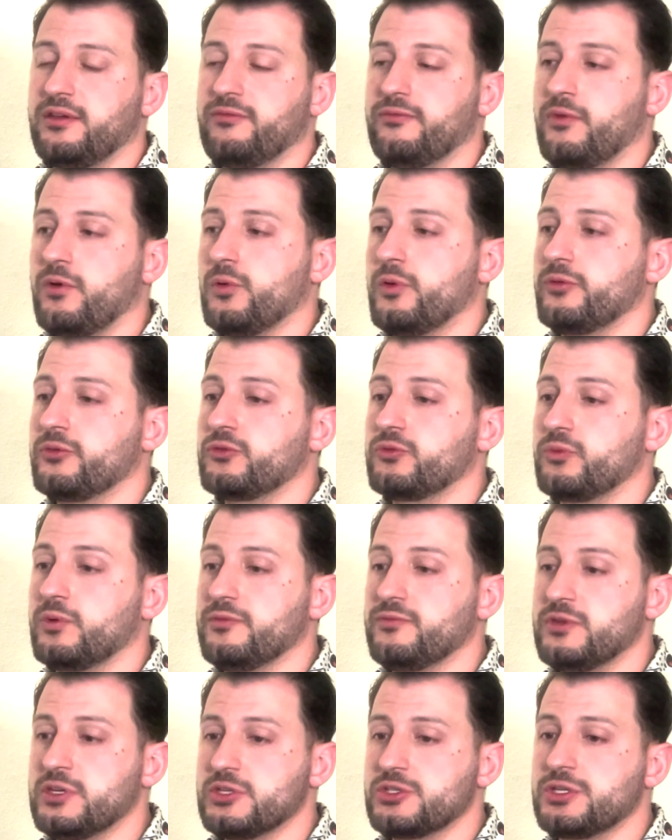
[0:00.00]
involves
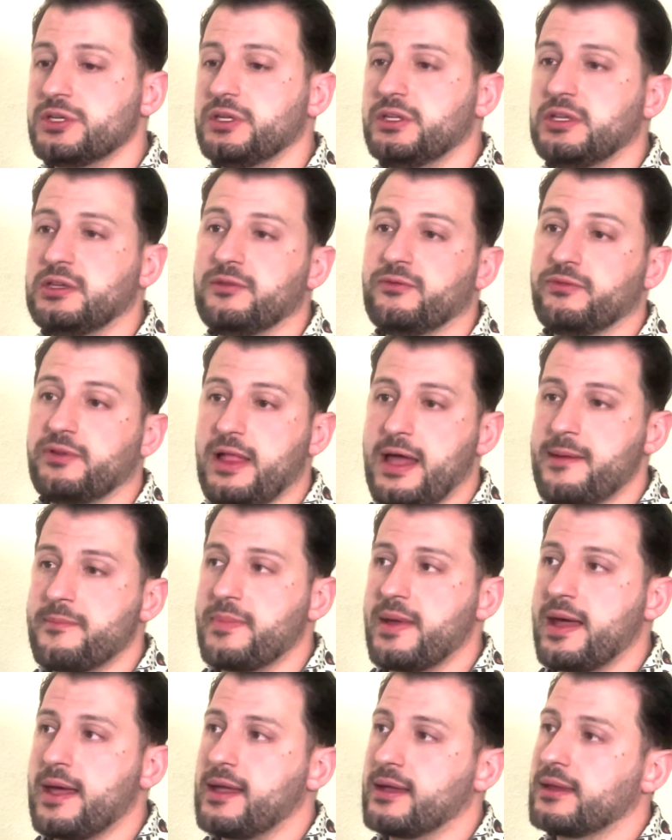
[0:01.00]
revision and flat
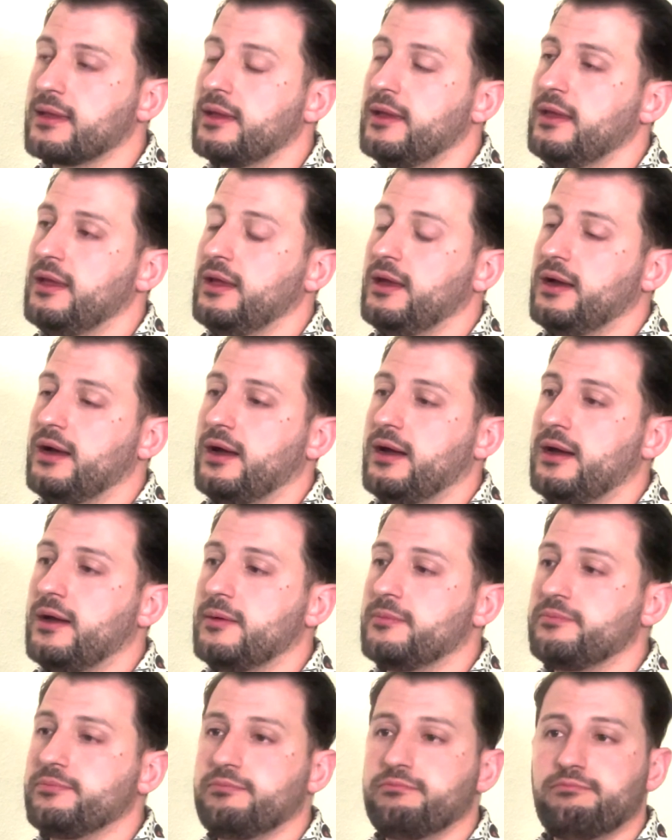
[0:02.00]
back.
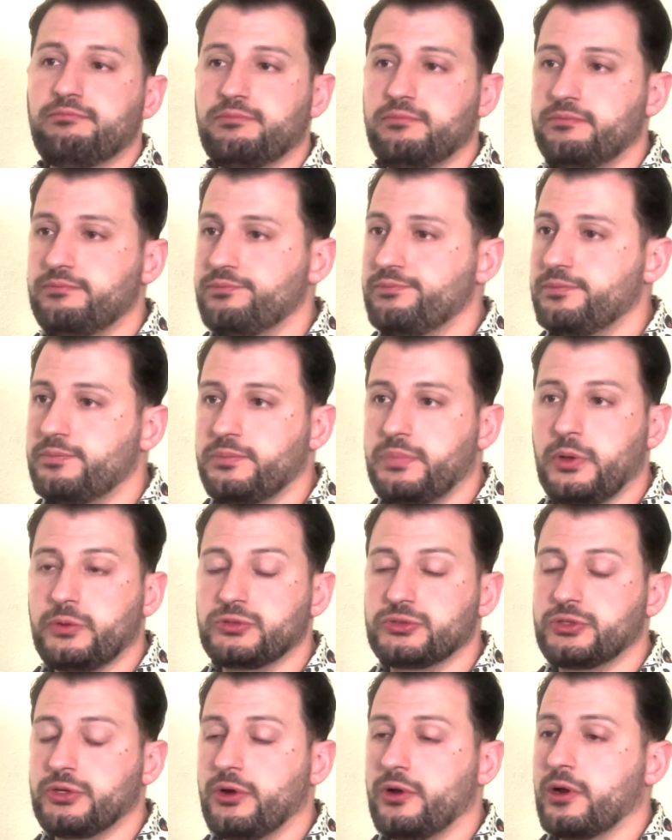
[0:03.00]

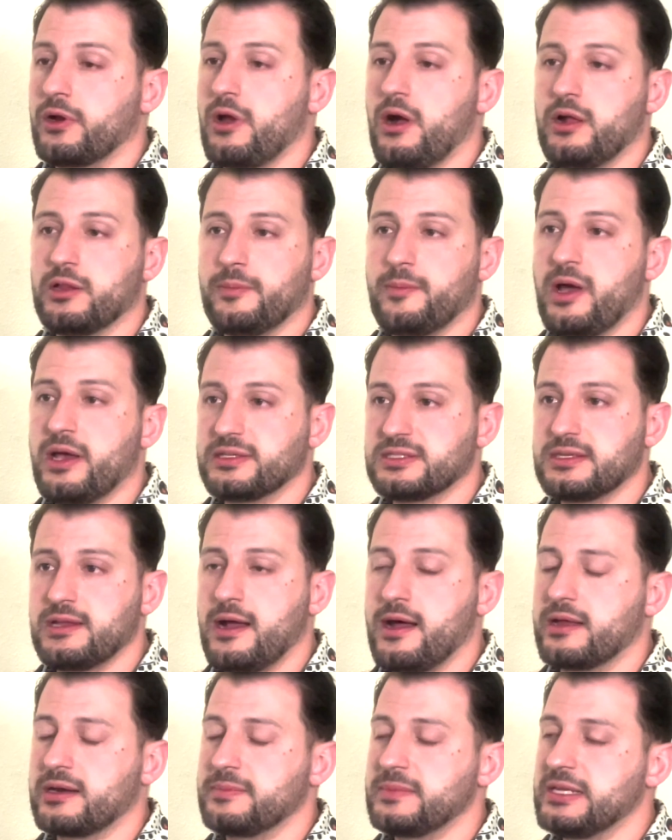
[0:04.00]
posterior column
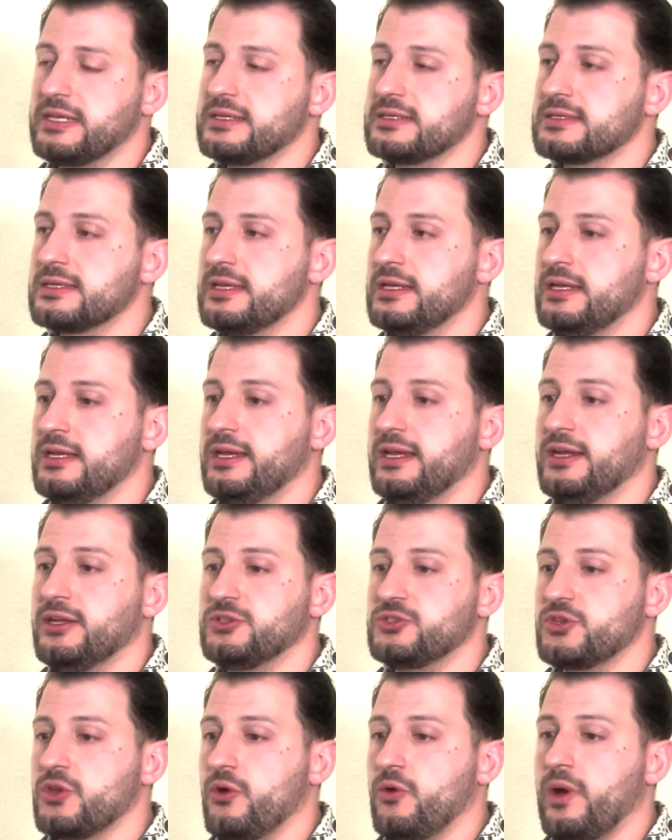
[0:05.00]
osteotomies.
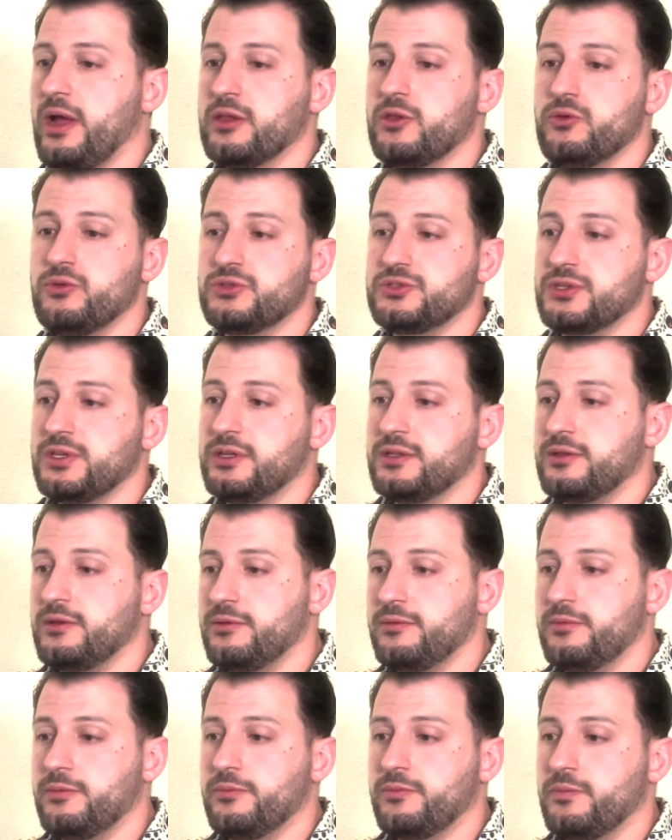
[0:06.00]
And so I use it
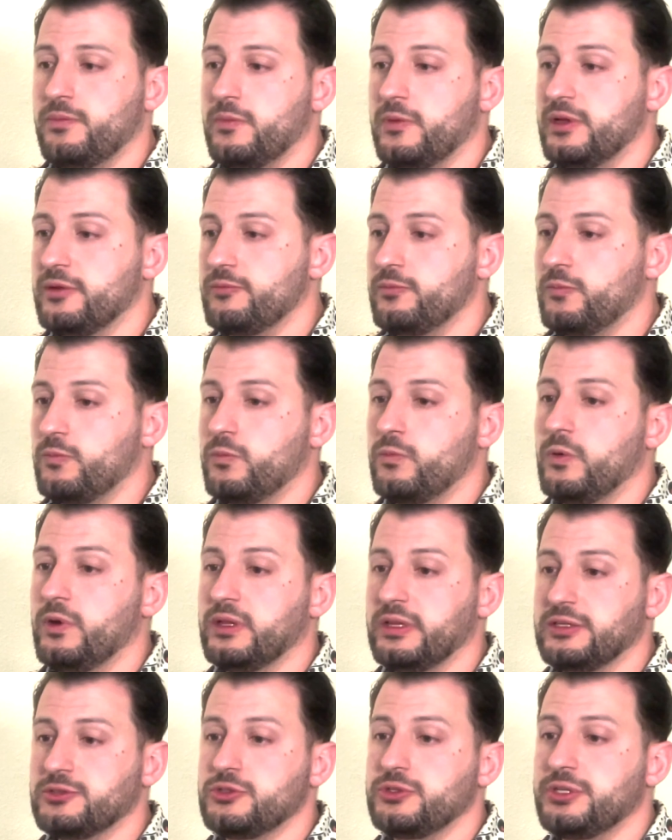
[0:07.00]

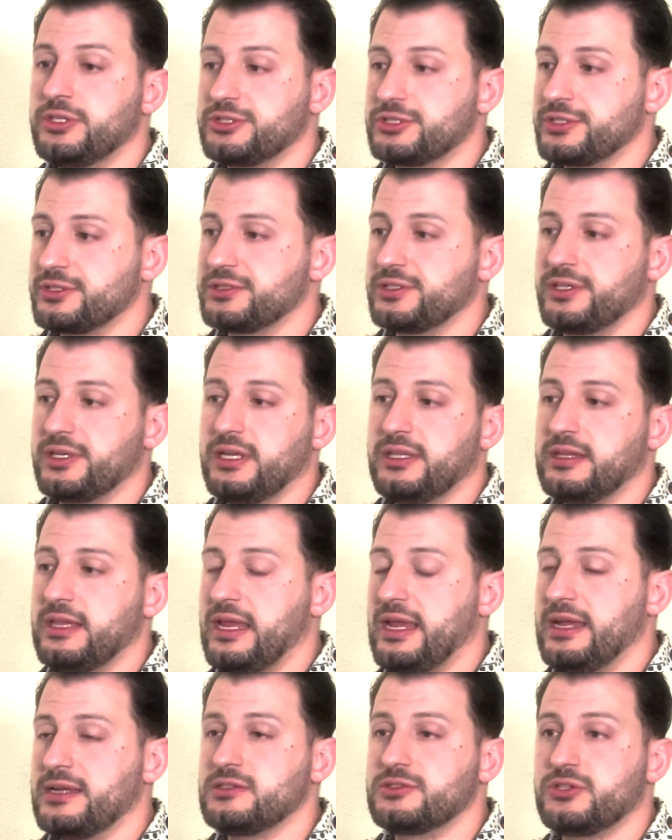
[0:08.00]
really judiciously in the
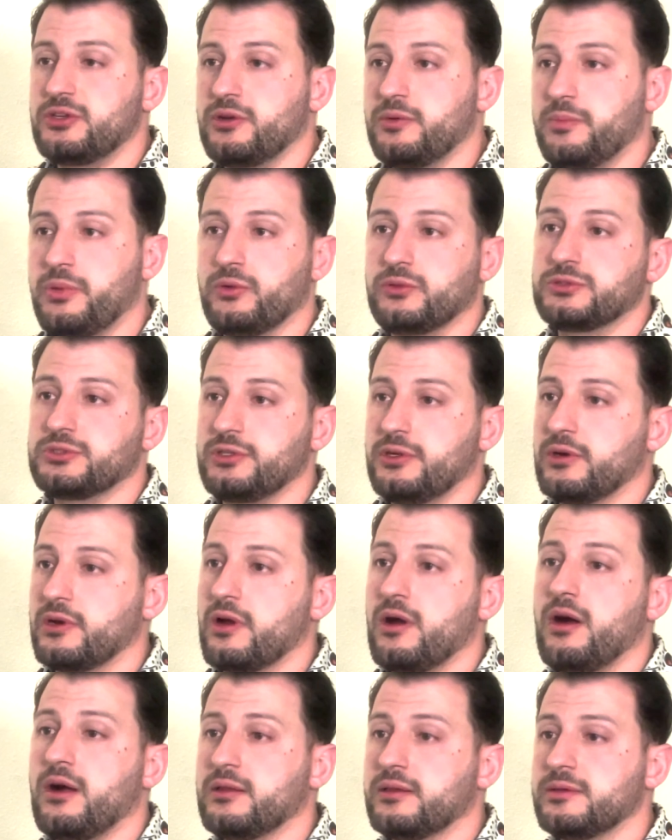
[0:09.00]
anterior and posterior
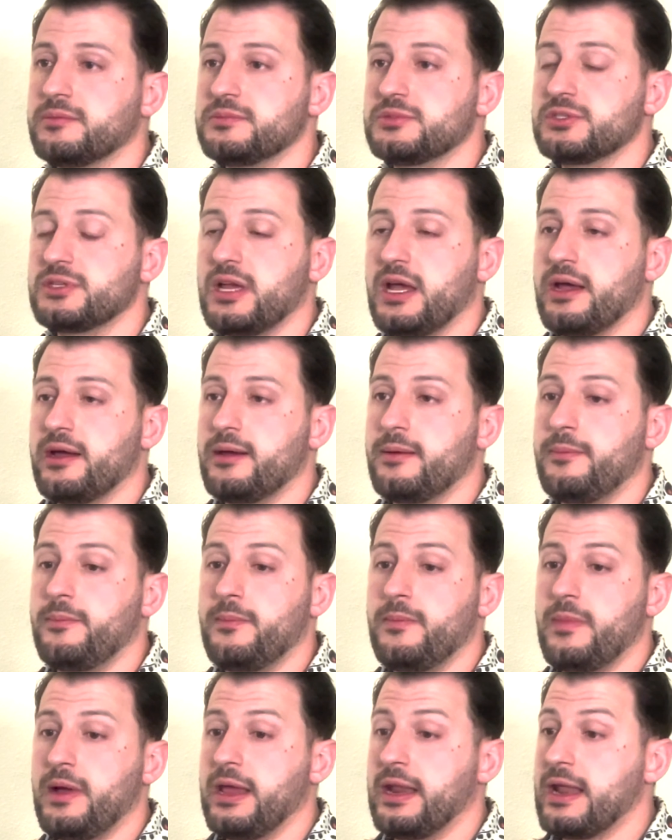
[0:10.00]
columns.
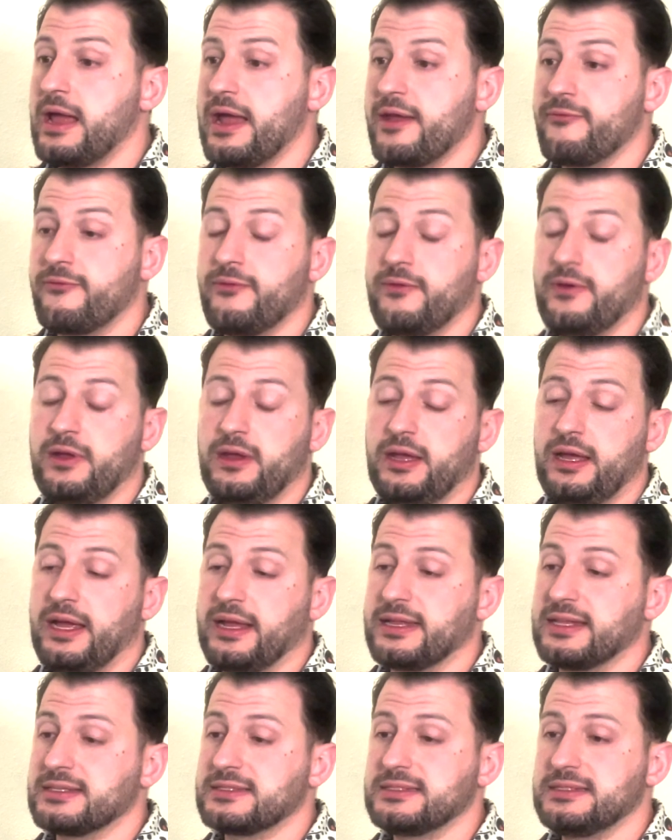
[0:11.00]
And I
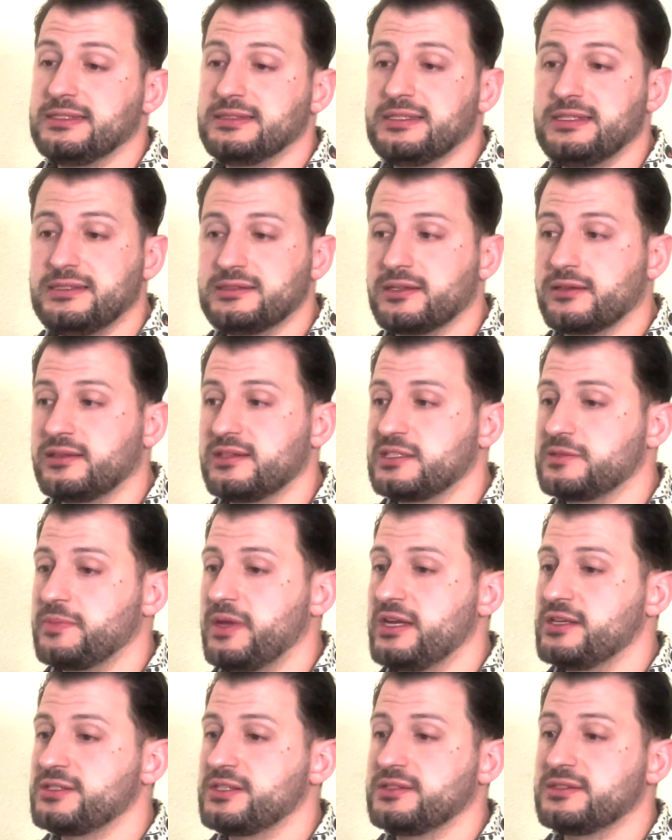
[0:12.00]
get CTs on these
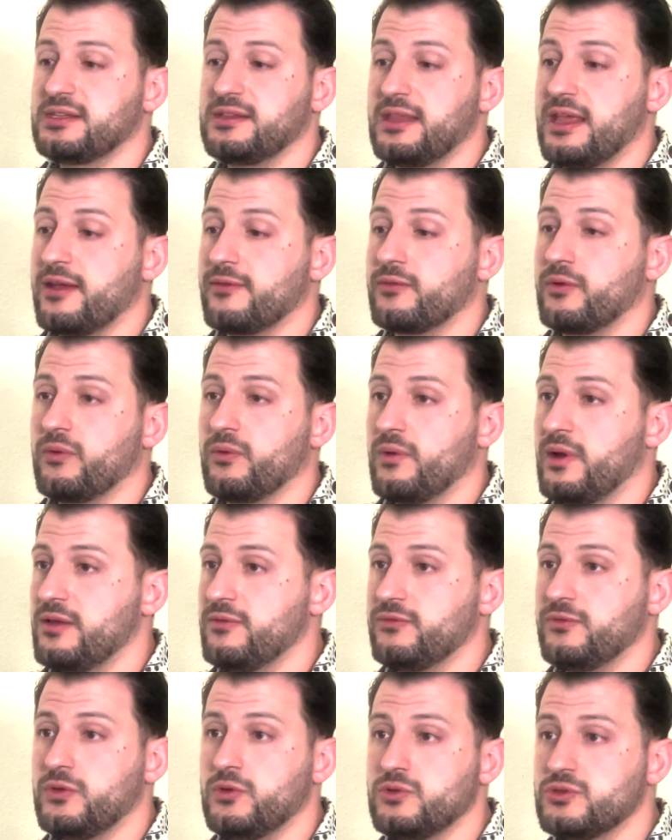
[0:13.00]
patients, and they have
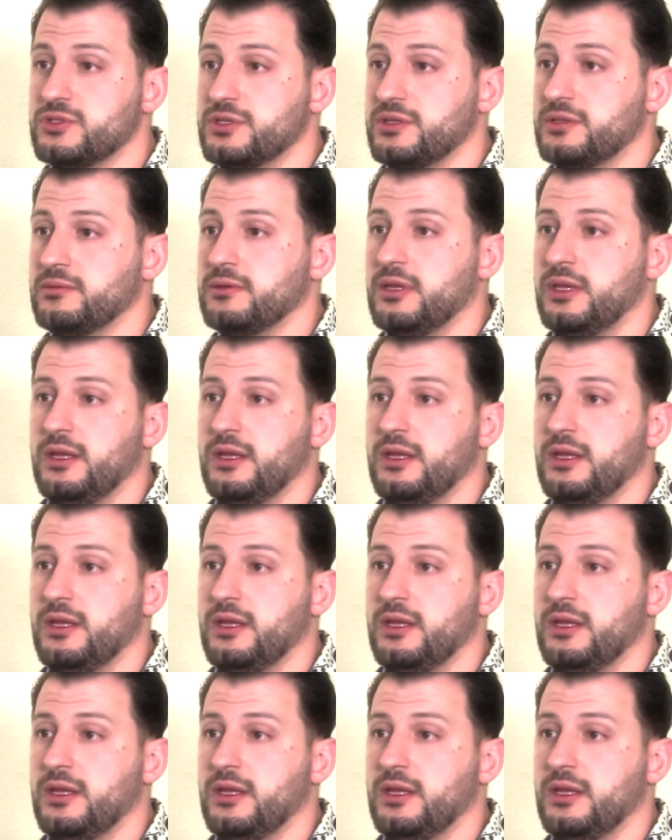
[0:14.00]
great fusion,